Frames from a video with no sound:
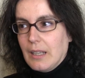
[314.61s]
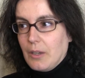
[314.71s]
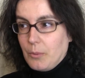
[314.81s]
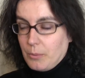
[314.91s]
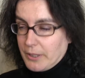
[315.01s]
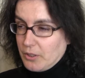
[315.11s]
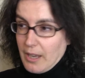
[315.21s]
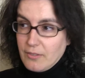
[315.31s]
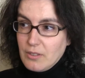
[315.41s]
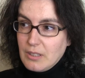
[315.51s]
well, what do you
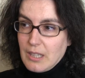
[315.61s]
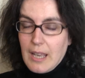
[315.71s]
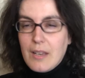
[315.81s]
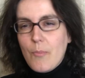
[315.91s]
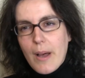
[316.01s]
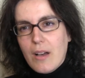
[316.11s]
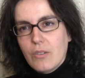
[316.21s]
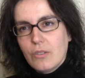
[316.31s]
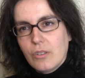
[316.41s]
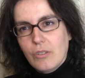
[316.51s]
have to say
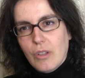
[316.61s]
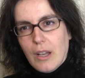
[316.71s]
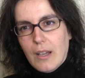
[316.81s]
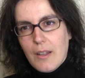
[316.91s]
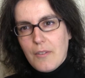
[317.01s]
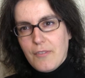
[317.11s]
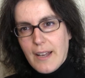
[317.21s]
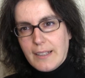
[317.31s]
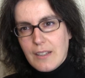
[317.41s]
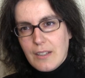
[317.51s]
about the
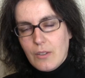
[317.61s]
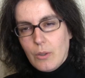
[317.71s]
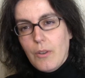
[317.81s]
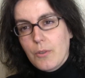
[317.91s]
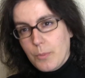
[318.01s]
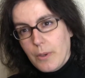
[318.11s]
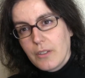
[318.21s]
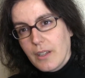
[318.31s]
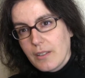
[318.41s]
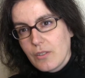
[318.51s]
fact that all those
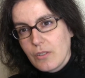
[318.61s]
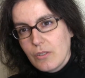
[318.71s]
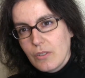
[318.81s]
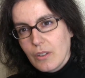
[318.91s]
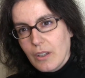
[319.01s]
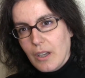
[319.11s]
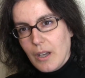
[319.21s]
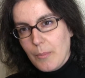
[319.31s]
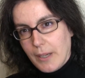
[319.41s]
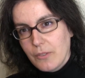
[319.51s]
protests
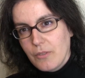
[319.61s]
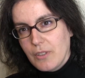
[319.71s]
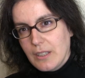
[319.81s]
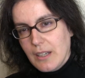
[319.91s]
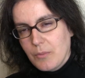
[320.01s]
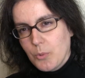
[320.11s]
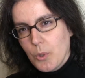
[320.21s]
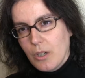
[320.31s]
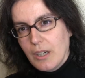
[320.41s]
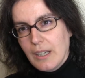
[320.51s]
about the Vietnam
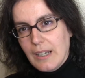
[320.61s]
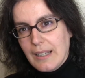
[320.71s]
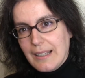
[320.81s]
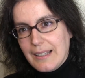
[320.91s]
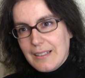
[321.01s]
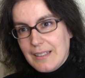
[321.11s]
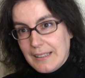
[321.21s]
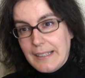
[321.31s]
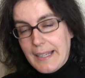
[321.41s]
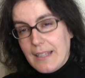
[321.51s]
War
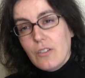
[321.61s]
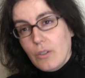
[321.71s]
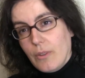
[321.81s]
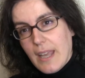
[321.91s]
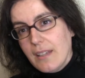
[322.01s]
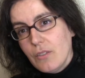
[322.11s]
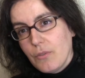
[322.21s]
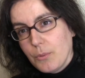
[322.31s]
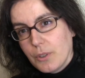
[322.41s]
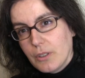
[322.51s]
didn't lead to the end of
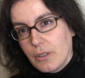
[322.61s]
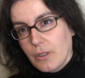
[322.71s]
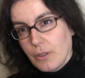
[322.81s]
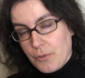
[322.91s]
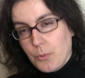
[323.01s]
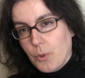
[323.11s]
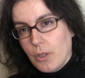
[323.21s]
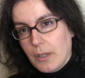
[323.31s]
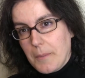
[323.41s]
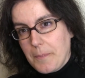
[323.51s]
the
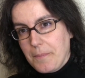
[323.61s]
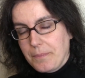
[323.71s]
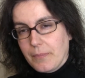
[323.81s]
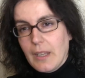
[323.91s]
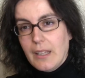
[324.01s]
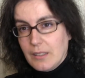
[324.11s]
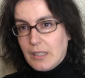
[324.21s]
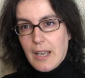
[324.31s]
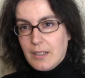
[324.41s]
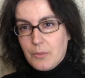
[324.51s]
war, and
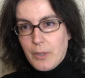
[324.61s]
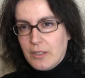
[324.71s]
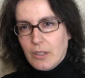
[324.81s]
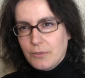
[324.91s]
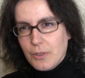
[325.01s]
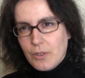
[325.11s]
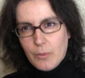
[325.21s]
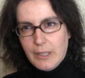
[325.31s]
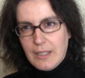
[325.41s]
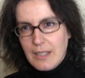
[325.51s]
it went on for so
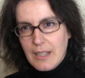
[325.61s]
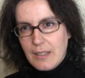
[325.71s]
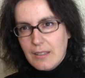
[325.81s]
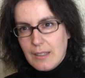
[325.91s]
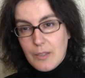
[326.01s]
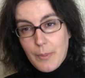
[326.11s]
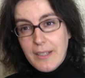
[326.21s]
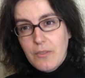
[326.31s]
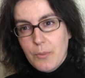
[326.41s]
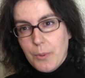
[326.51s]
many years in
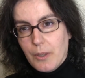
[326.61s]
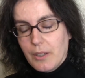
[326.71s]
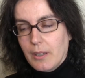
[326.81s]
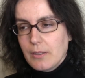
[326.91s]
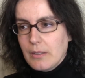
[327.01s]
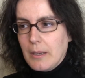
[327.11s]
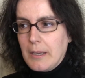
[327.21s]
spite of the protests.